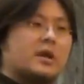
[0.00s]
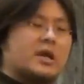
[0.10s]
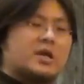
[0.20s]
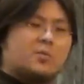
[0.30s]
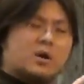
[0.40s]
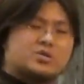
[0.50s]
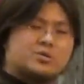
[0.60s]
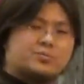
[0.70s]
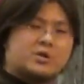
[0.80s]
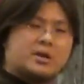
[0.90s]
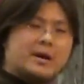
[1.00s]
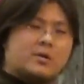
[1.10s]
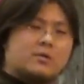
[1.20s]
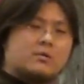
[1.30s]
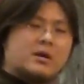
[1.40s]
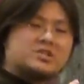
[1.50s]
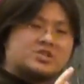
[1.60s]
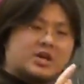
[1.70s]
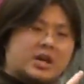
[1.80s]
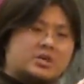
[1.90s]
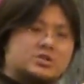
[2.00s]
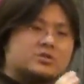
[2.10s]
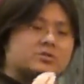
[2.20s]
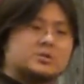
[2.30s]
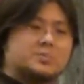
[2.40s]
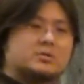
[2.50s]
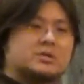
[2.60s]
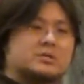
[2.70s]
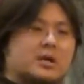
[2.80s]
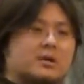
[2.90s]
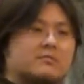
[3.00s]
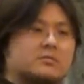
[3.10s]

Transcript: He wants to bring about a change into this person's life.